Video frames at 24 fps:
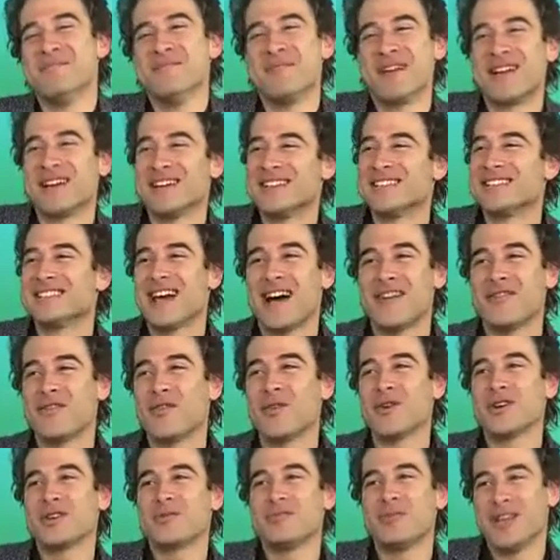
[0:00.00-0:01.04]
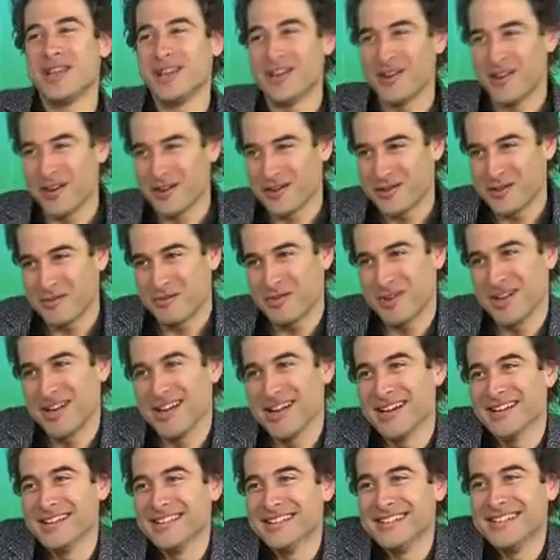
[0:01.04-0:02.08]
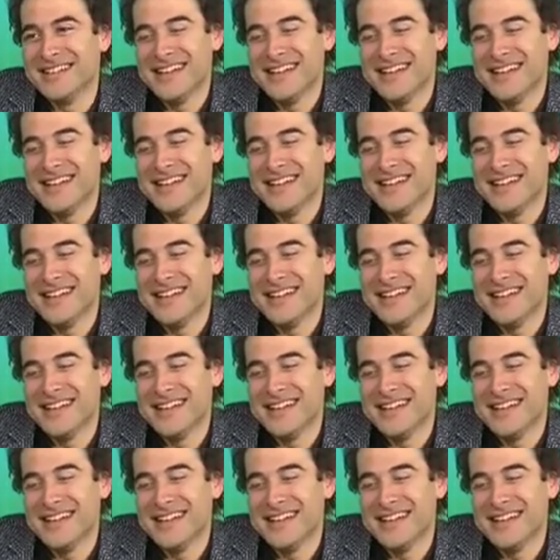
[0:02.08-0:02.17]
Because I've always been an entrepreneur,